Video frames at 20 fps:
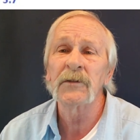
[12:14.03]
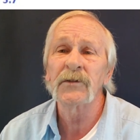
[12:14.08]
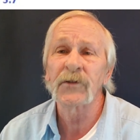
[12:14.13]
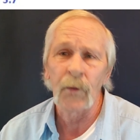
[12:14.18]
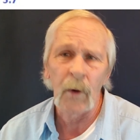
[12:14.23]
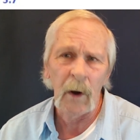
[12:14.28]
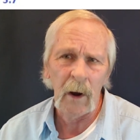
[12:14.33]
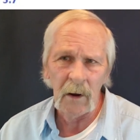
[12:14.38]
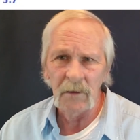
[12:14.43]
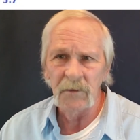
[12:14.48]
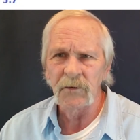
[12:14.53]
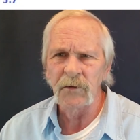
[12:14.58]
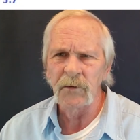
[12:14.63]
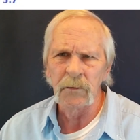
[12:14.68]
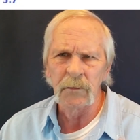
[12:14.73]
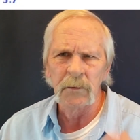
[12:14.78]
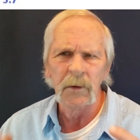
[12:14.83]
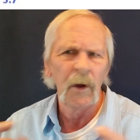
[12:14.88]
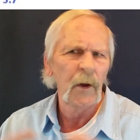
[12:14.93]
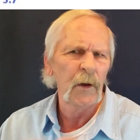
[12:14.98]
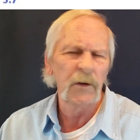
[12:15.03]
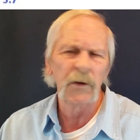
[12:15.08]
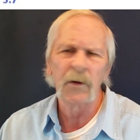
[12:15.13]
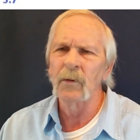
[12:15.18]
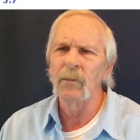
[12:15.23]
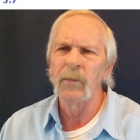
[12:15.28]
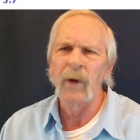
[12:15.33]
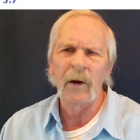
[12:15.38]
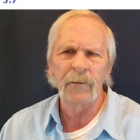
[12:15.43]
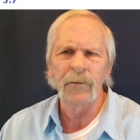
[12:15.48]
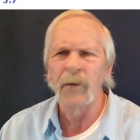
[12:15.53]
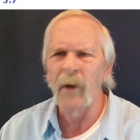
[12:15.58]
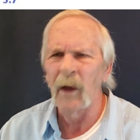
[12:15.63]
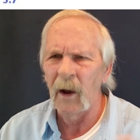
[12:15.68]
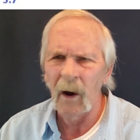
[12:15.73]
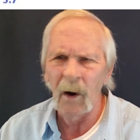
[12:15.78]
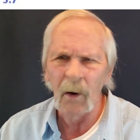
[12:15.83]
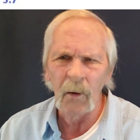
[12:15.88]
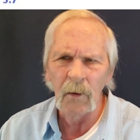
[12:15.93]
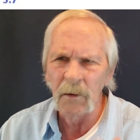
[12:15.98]
Surround you, you know, by
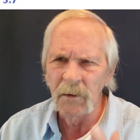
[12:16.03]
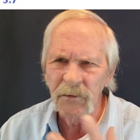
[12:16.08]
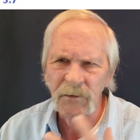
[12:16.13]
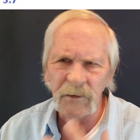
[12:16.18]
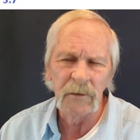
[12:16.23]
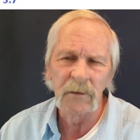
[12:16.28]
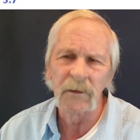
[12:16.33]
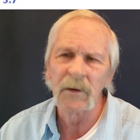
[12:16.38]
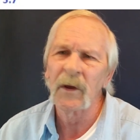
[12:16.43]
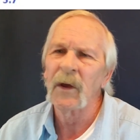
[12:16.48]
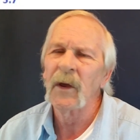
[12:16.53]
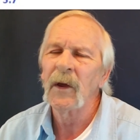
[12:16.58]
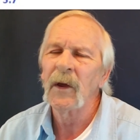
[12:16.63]
flowers and